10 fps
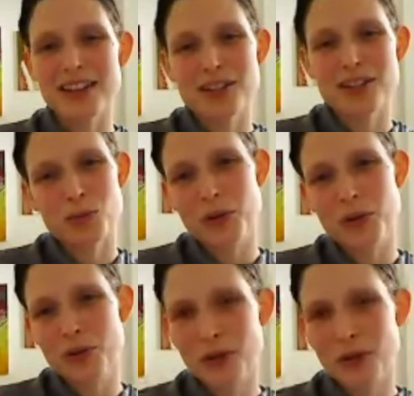is so
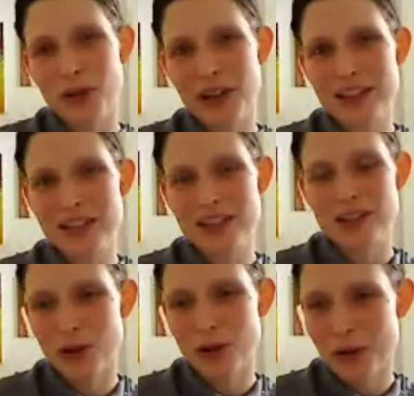beautiful and
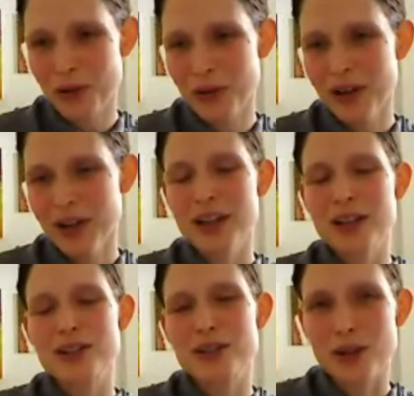so,
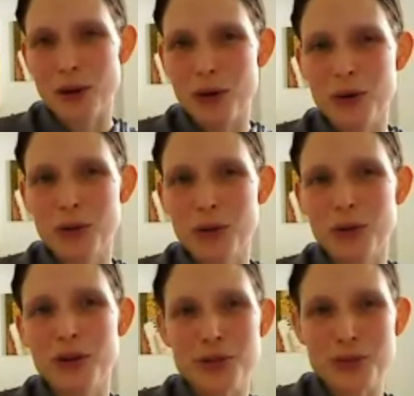so
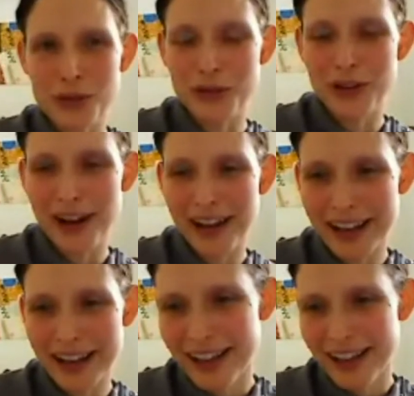true.
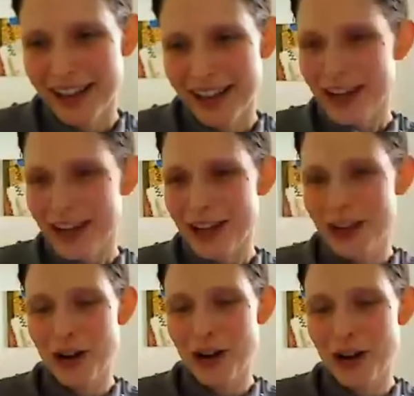I
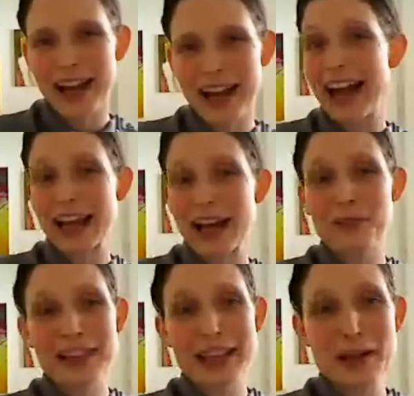
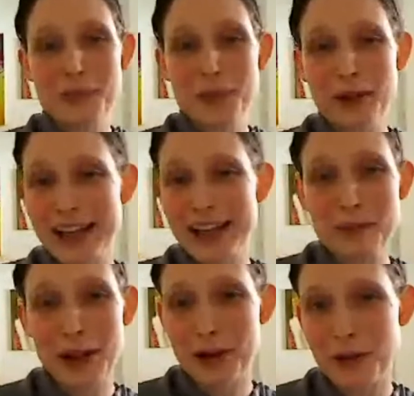can't really put it
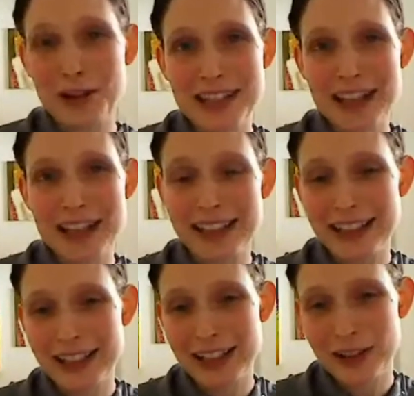in better words
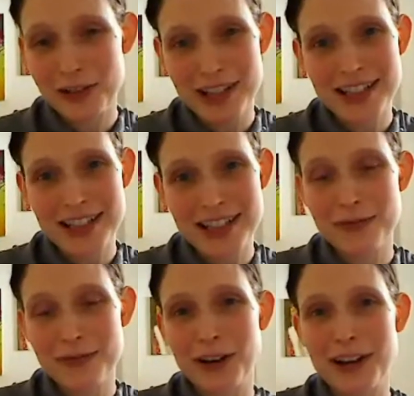than you just did
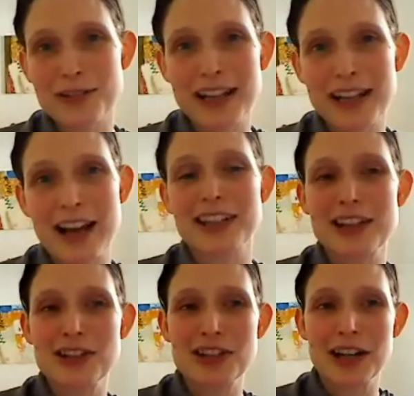for us right now,
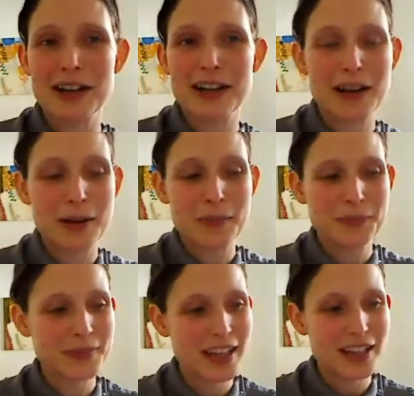Keisha.
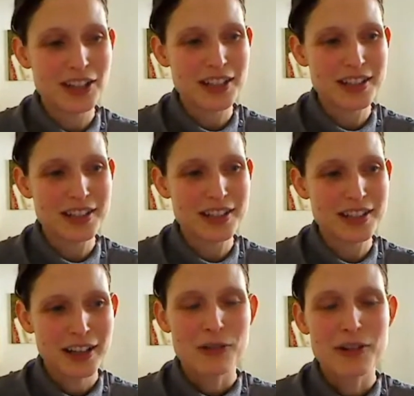It just
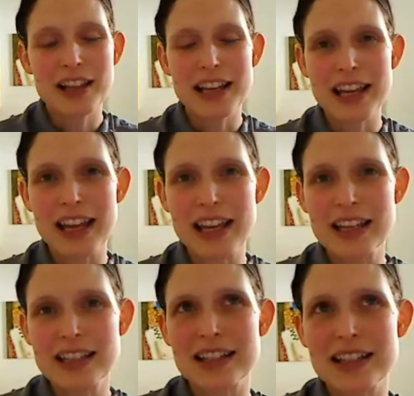really
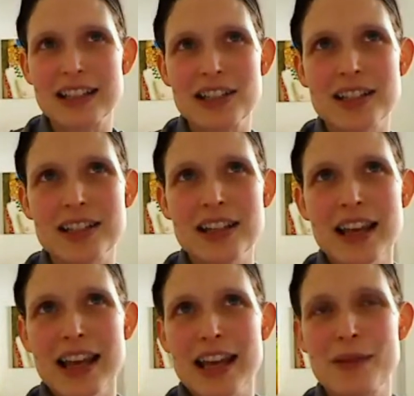is. It just
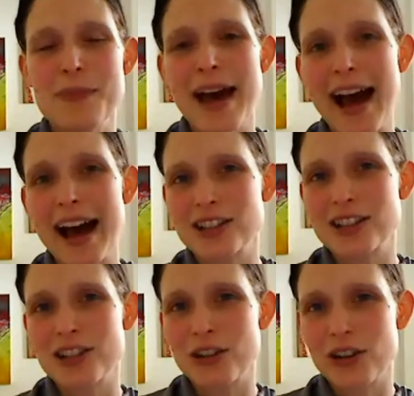impacts
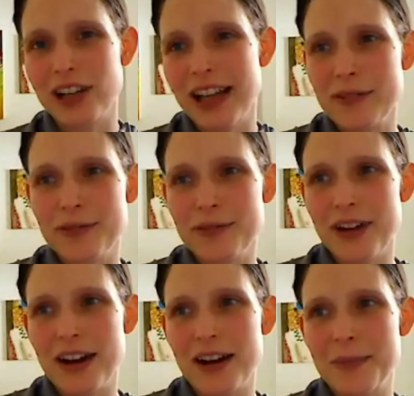your life,
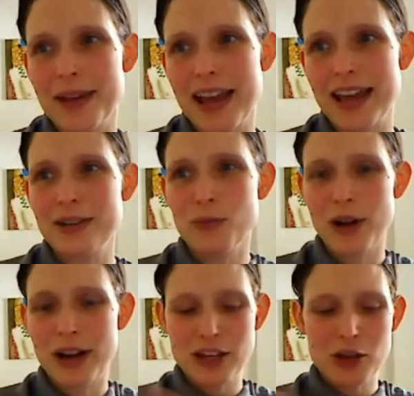and
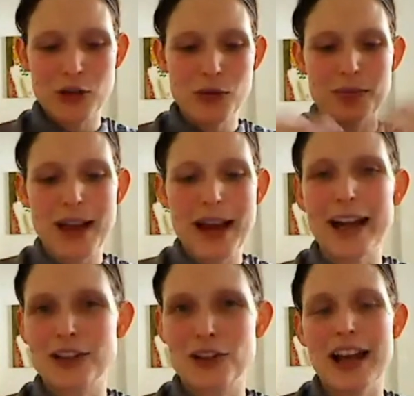when you
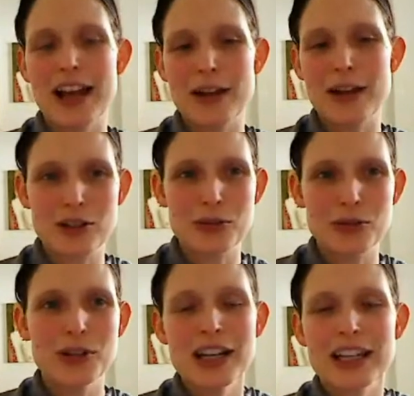impact life and
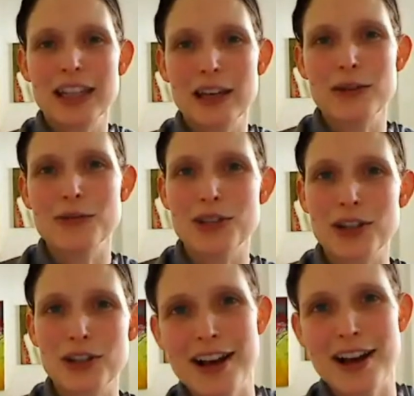you give to
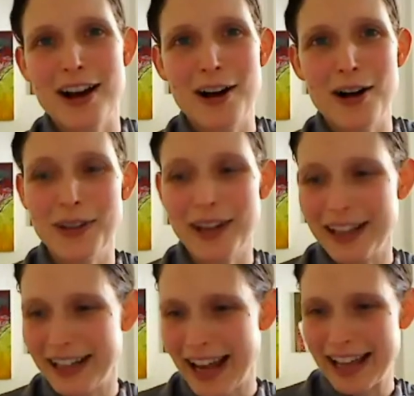yourself, and
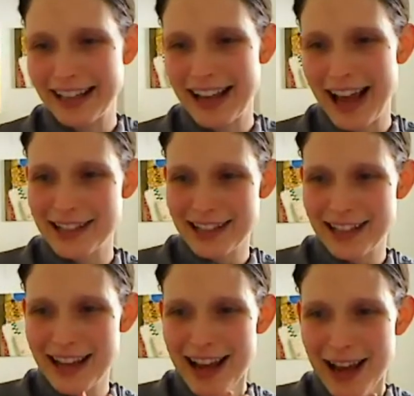as
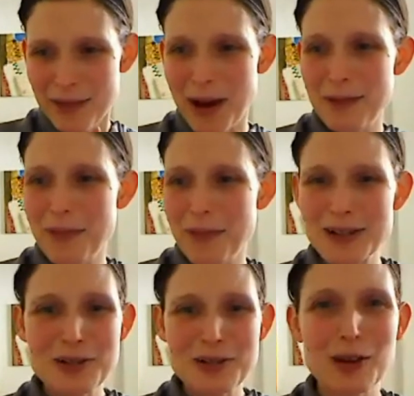my
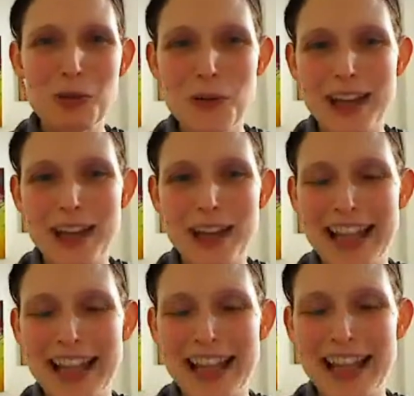new little quote that
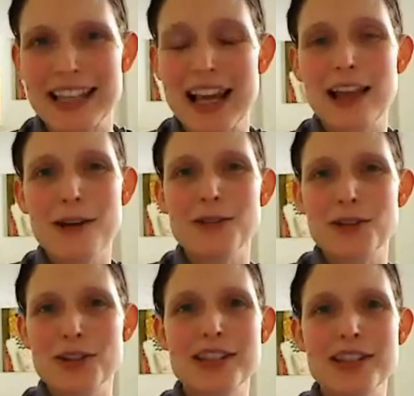I like to say,
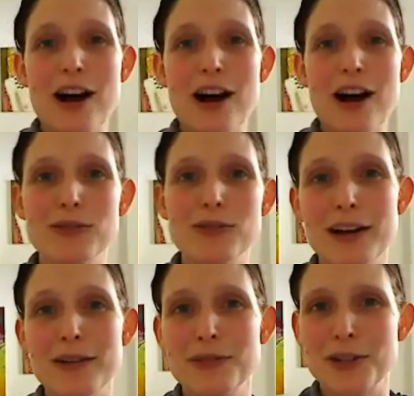love yourself,
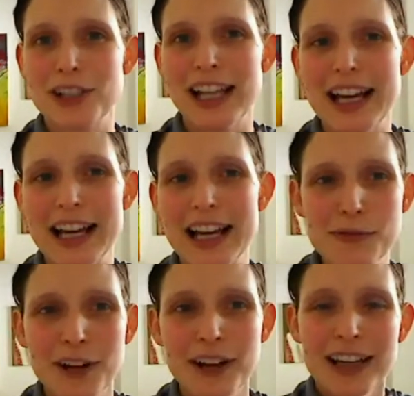love your life.
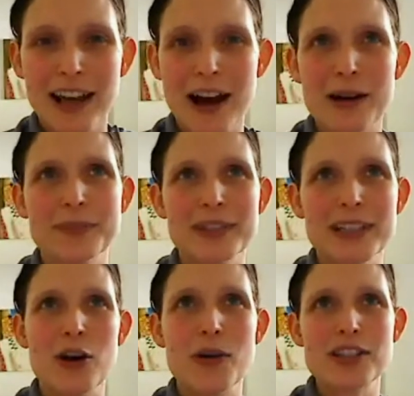
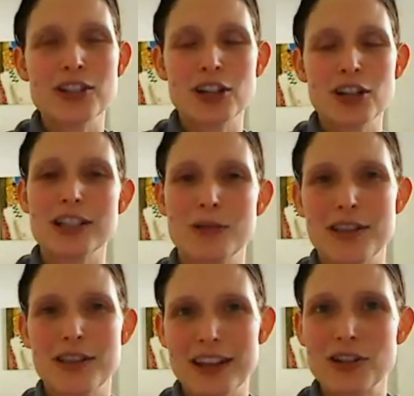It starts
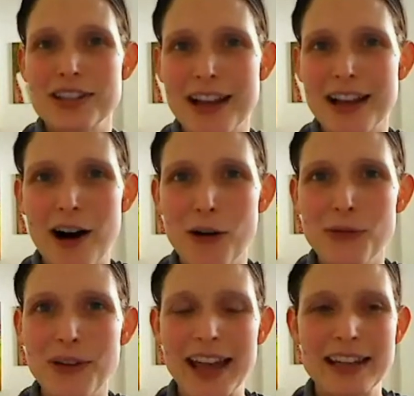within
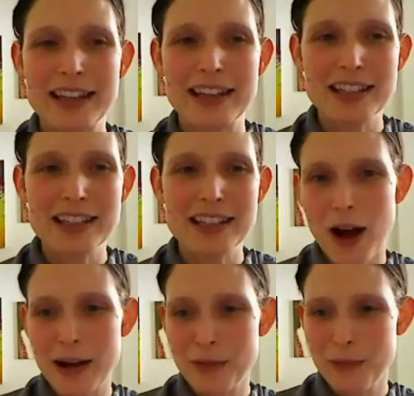yourself, and this is
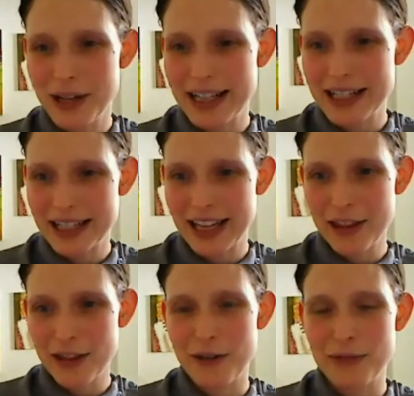why we get
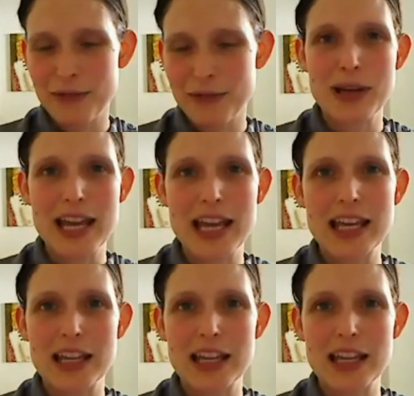together every week,